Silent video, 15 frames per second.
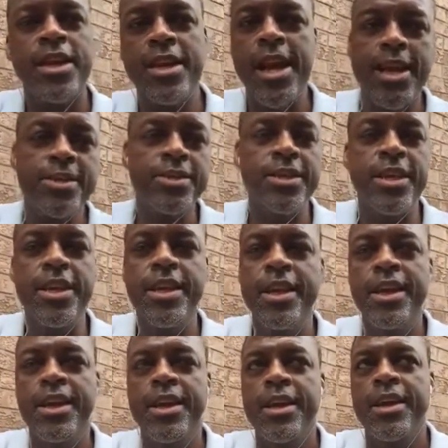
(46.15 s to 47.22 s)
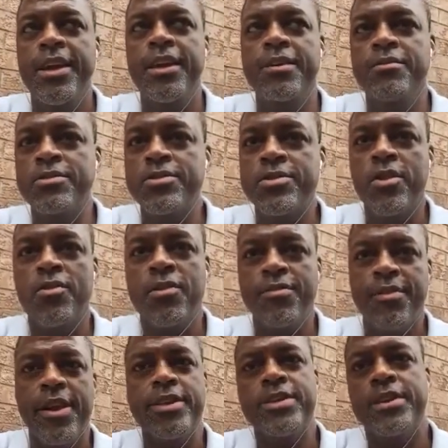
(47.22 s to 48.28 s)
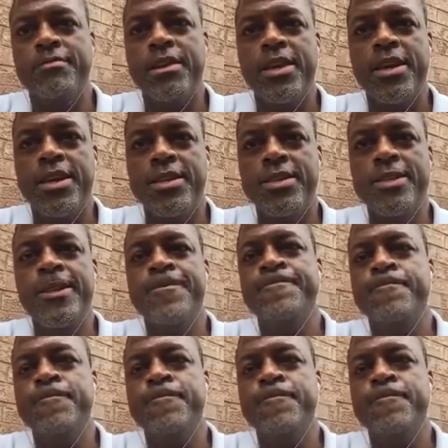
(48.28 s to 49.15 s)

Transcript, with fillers: and actually, it was so refreshing because